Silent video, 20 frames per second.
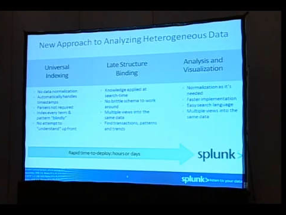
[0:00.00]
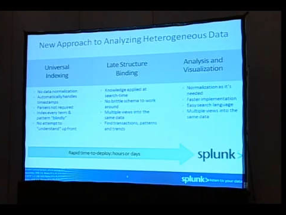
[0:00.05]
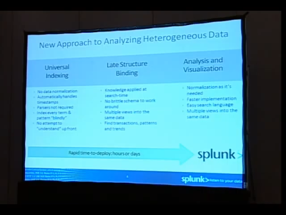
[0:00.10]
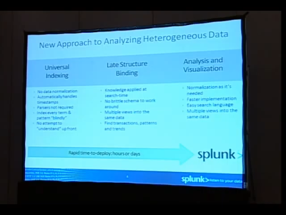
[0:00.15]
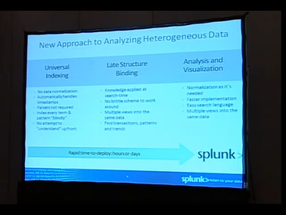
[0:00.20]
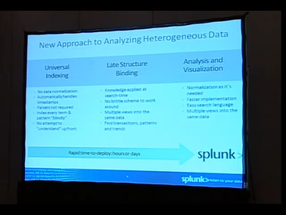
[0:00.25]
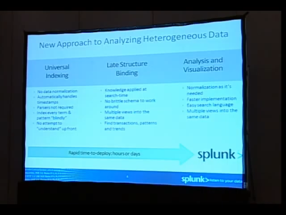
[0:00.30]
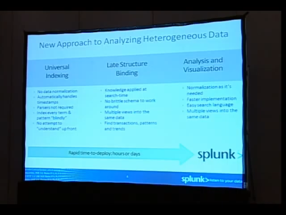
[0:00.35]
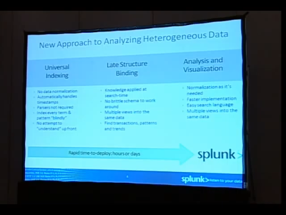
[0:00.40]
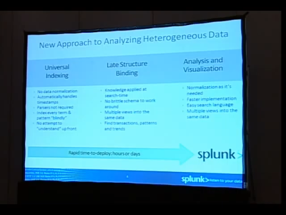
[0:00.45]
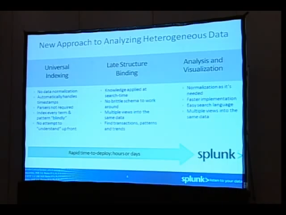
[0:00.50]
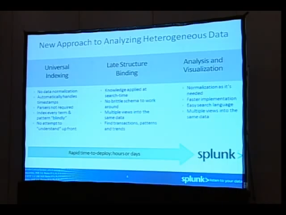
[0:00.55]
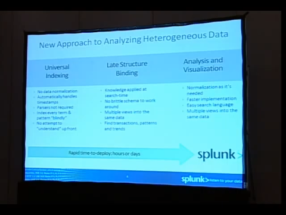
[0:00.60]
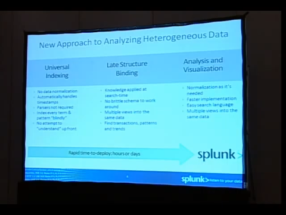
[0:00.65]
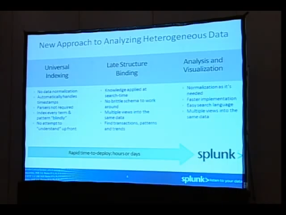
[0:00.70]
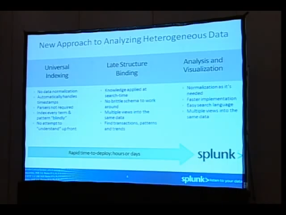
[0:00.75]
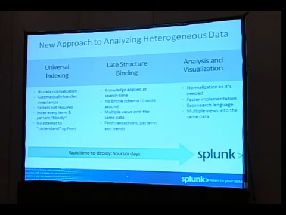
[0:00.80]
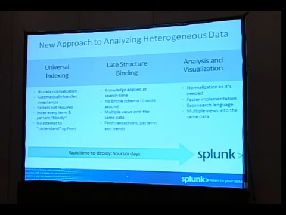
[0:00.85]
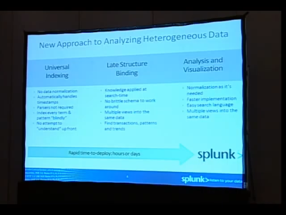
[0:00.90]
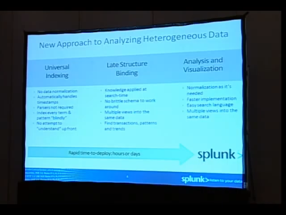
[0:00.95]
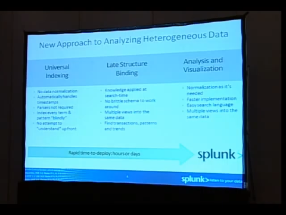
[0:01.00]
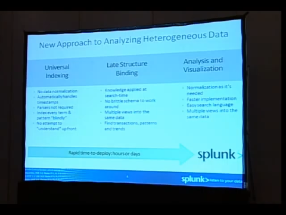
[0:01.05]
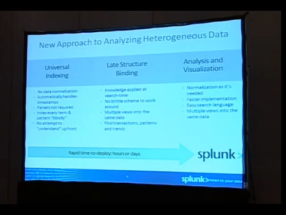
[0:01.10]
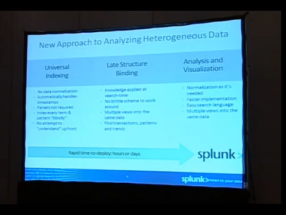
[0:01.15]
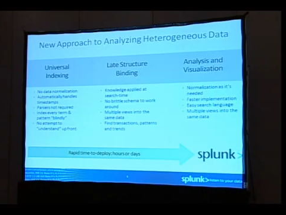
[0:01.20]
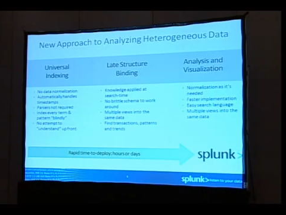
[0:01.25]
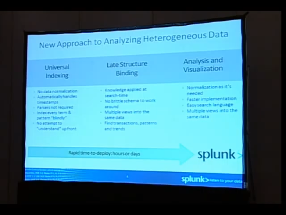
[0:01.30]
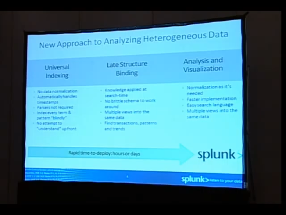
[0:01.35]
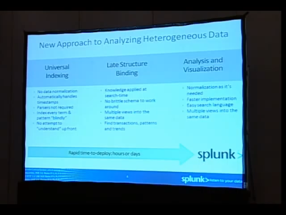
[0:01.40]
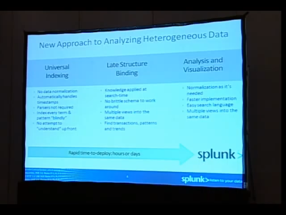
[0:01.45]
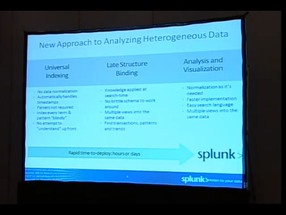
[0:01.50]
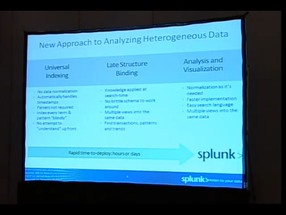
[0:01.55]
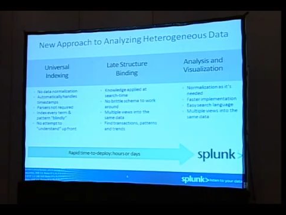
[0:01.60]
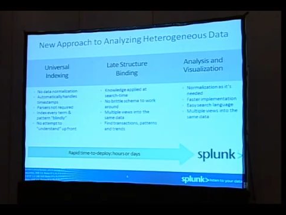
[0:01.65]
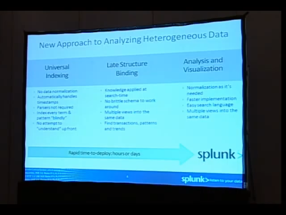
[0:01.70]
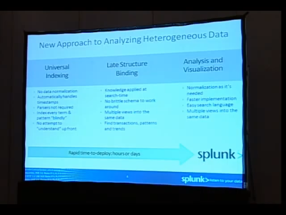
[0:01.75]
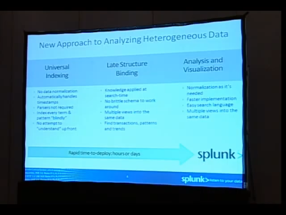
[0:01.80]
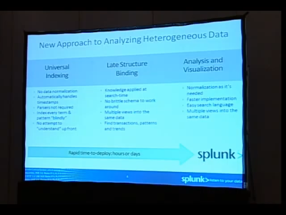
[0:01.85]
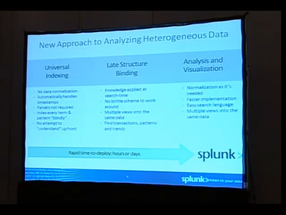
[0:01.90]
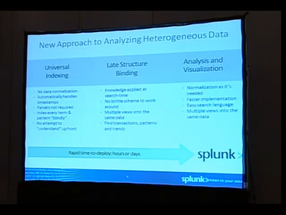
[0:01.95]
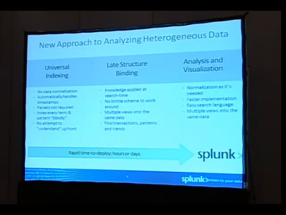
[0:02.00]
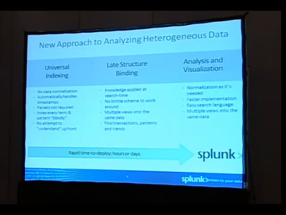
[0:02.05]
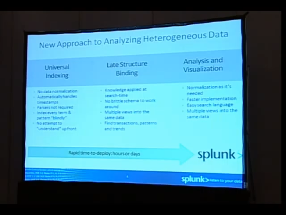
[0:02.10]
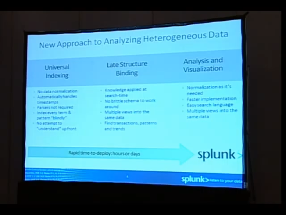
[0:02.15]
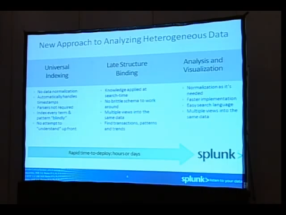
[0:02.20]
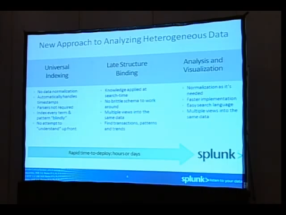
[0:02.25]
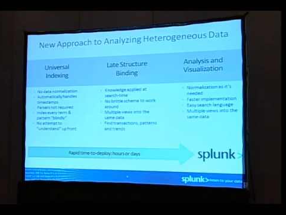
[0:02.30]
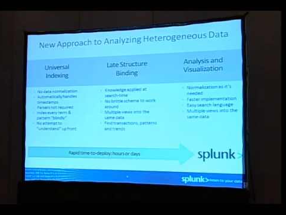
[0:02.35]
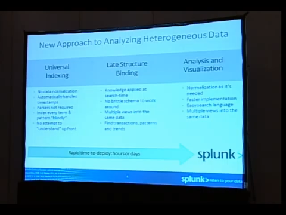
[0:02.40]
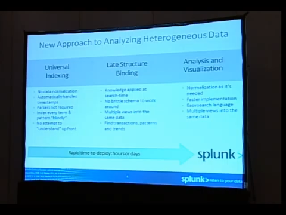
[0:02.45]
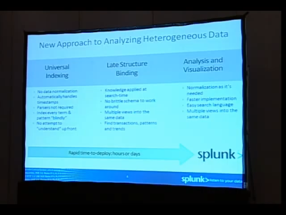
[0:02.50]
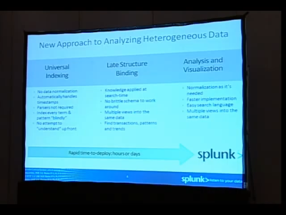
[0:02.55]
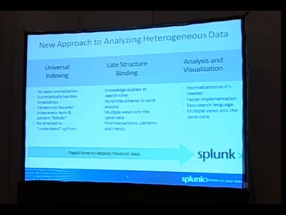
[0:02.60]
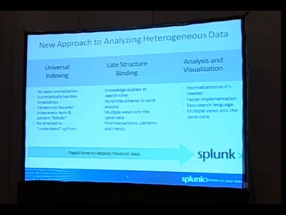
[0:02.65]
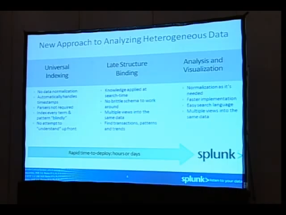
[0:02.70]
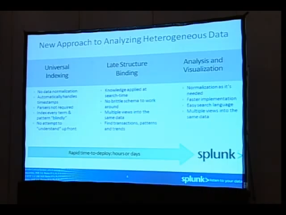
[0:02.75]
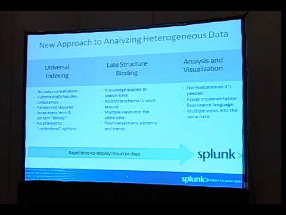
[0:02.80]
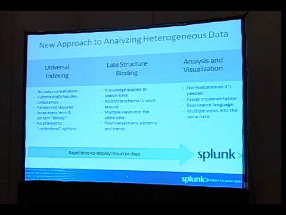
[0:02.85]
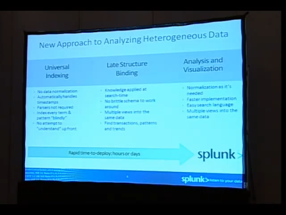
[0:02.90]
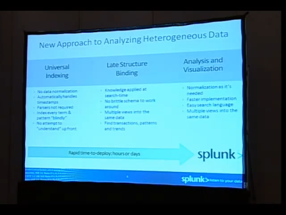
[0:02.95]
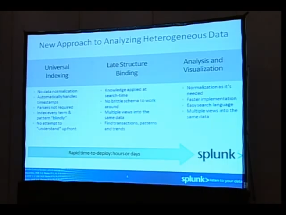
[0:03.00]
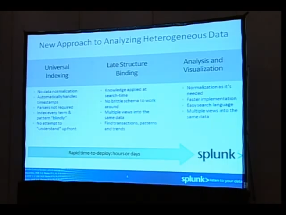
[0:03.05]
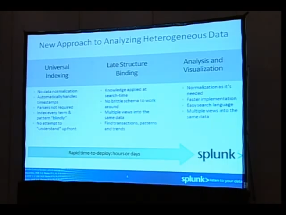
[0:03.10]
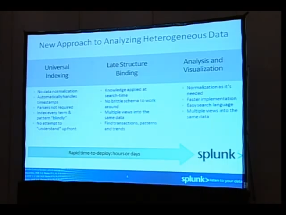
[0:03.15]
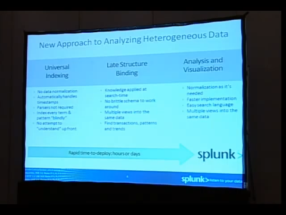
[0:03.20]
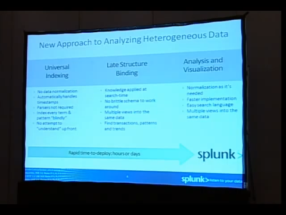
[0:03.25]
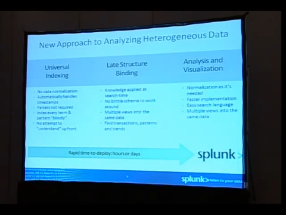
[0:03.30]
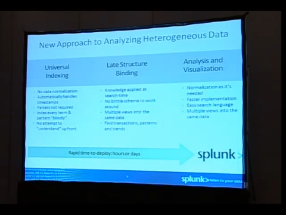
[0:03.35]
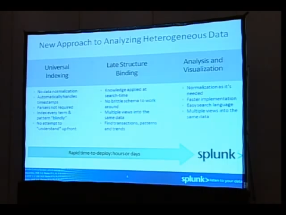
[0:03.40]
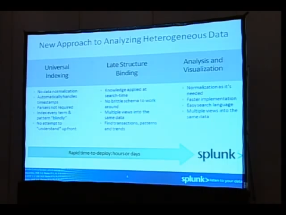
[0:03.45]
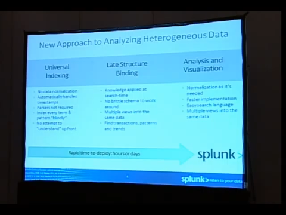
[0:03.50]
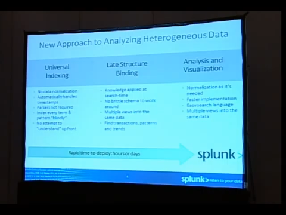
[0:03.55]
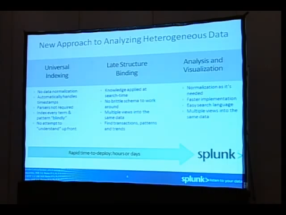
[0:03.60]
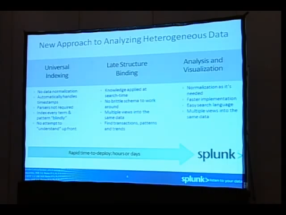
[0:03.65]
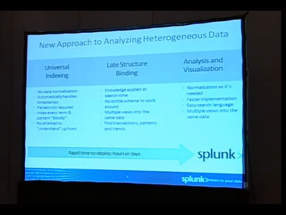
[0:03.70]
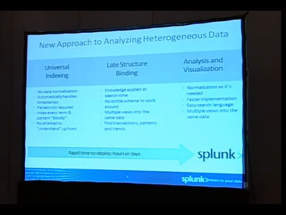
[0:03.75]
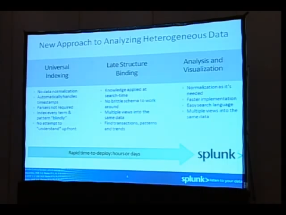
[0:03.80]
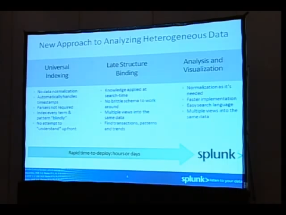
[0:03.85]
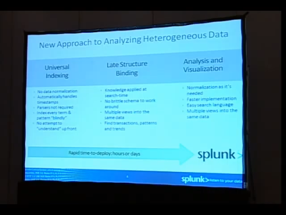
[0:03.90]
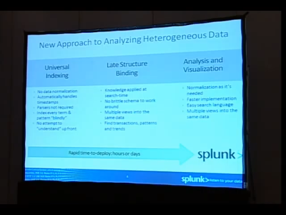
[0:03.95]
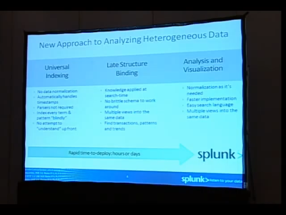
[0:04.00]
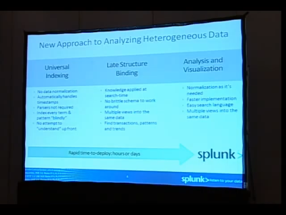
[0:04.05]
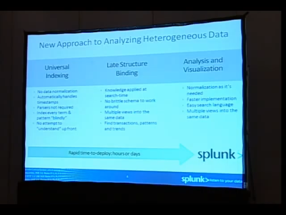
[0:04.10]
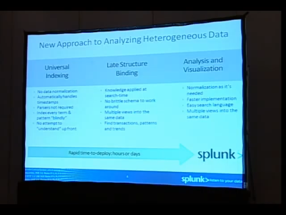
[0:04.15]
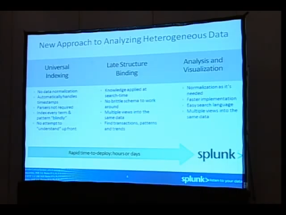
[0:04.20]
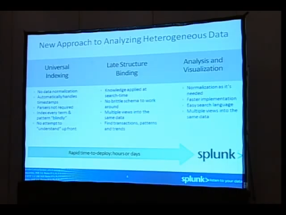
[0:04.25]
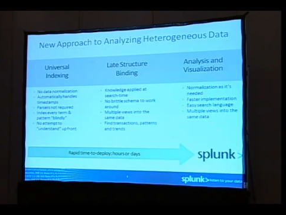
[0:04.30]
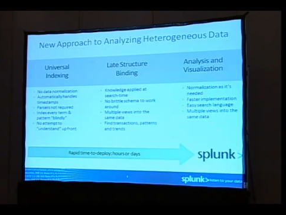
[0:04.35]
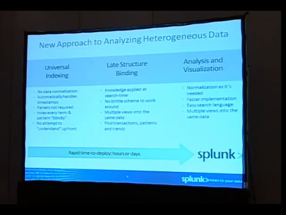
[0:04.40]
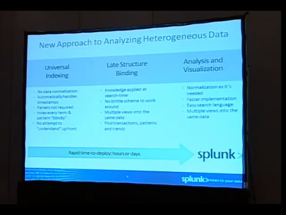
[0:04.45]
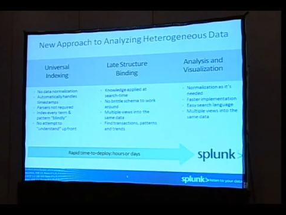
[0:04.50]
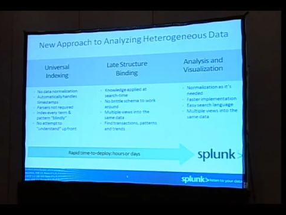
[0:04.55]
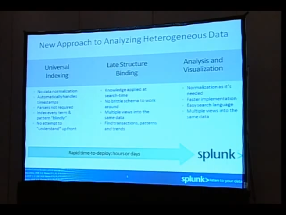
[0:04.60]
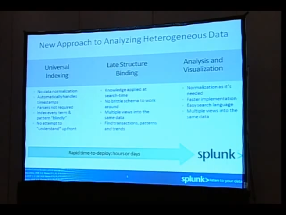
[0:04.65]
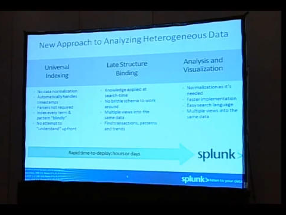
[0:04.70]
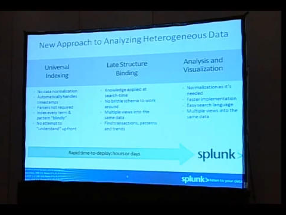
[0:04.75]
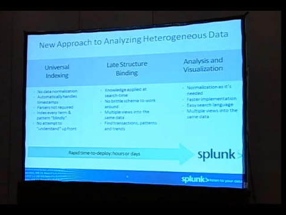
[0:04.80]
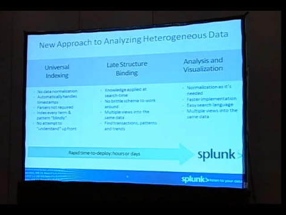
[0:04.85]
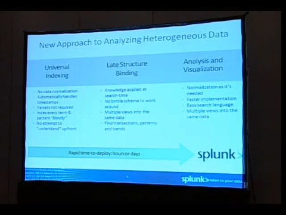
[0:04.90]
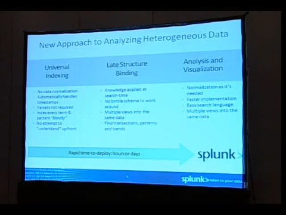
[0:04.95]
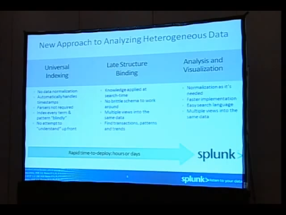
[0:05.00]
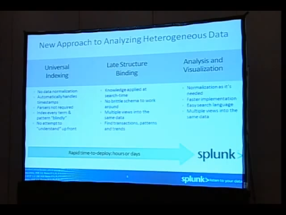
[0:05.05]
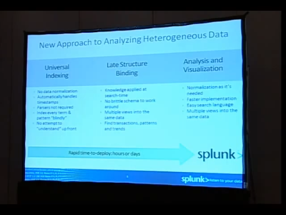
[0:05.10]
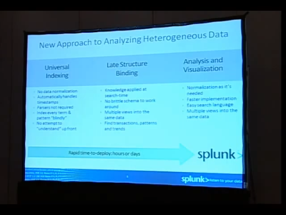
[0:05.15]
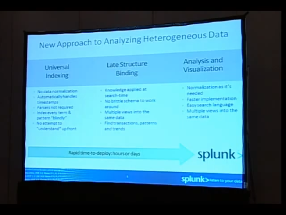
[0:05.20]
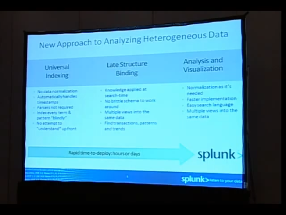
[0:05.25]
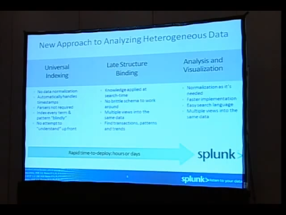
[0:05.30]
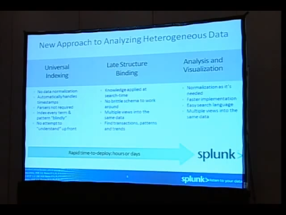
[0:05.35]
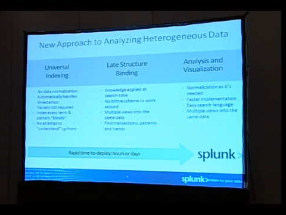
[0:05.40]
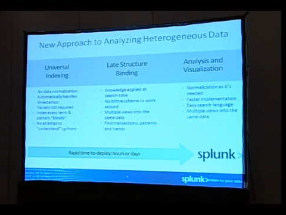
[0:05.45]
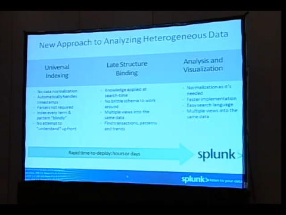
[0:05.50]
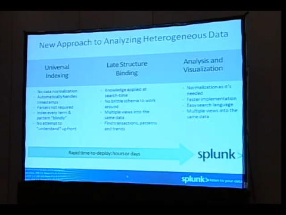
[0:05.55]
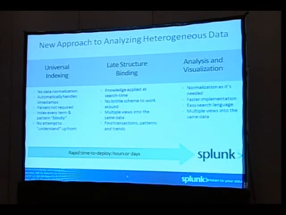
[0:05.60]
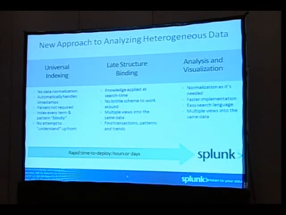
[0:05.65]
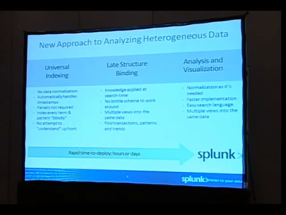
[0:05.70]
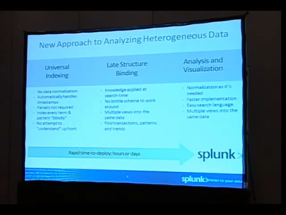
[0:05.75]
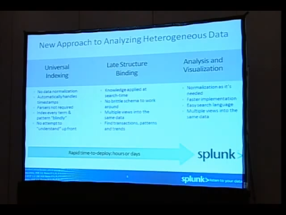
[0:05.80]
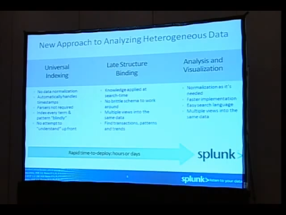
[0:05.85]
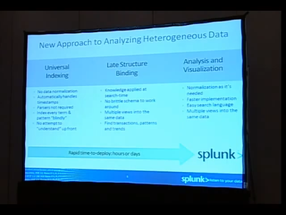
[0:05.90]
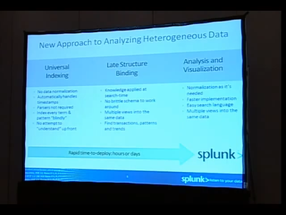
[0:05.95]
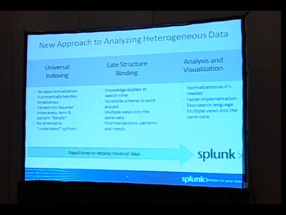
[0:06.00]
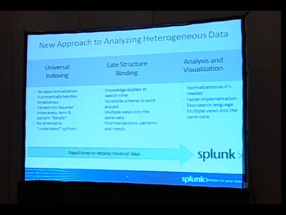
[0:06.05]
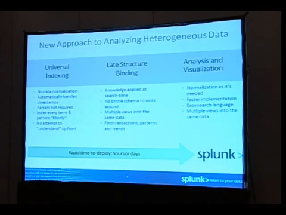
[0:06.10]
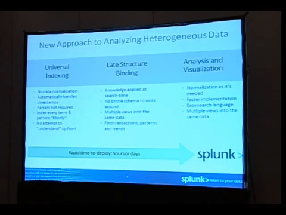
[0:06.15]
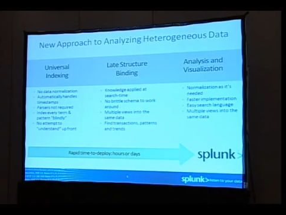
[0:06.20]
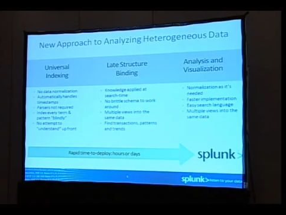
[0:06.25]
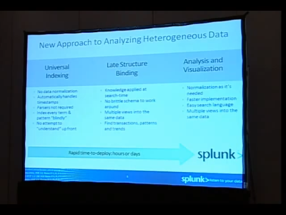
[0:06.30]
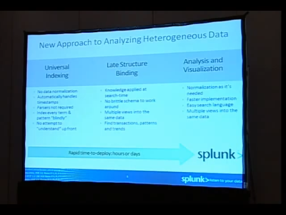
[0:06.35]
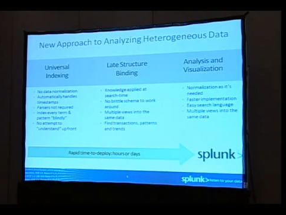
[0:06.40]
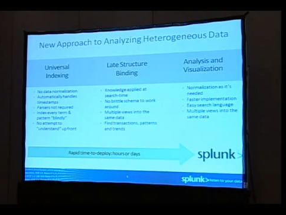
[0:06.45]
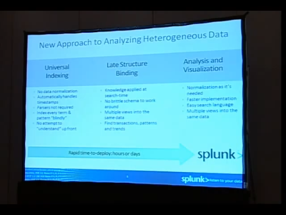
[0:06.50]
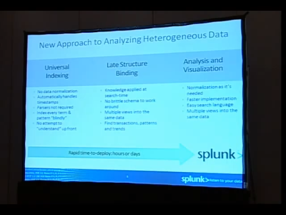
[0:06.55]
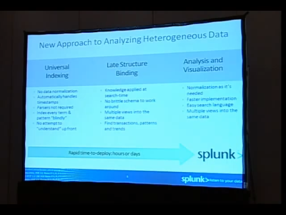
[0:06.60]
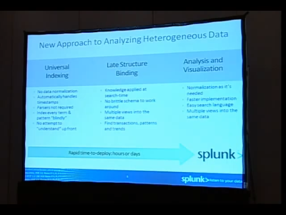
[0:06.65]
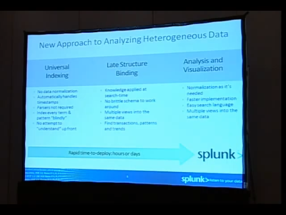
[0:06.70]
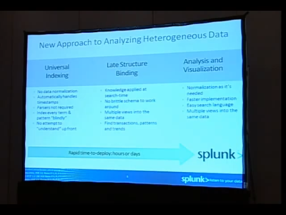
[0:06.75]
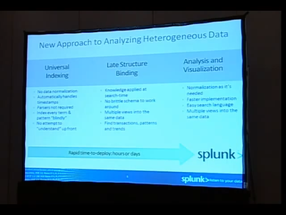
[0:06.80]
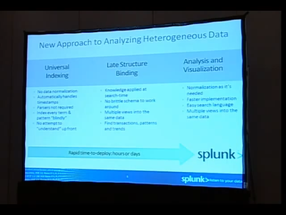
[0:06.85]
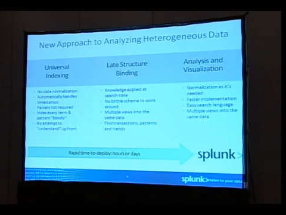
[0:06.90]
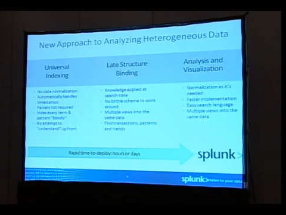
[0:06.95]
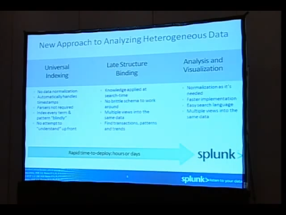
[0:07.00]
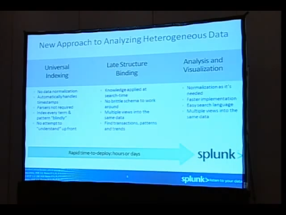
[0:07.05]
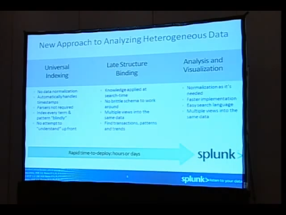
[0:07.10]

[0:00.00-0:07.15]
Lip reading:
[unreadable: no face in view]